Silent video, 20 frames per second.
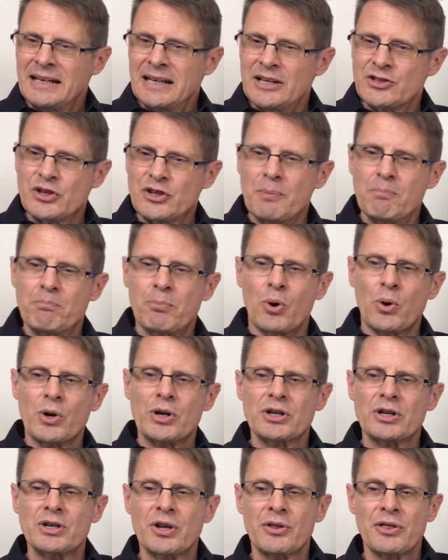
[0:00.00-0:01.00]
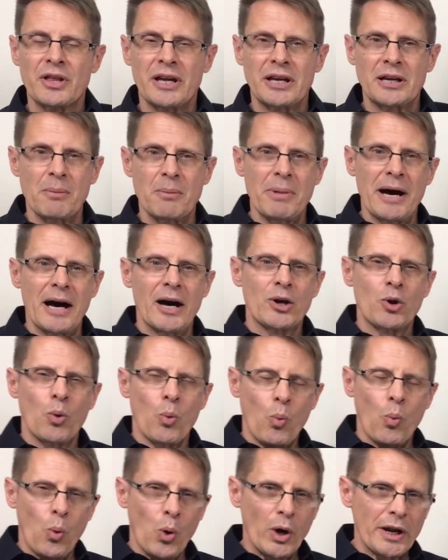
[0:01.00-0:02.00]
It's important to think
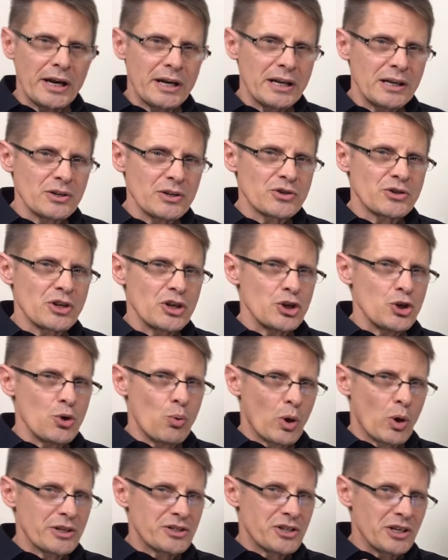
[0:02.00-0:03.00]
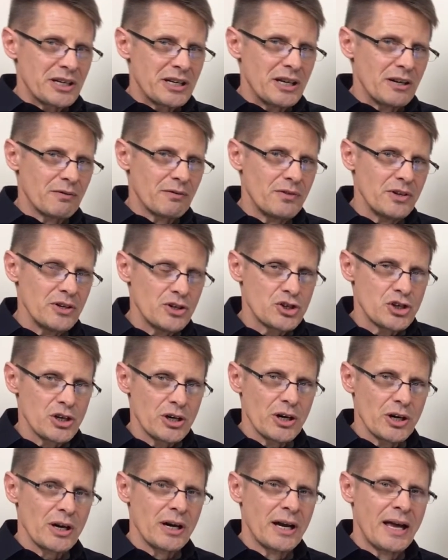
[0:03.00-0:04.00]
about what it is that you want to give this
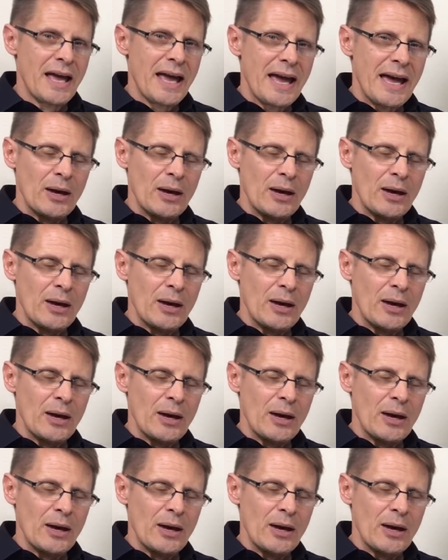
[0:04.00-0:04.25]
year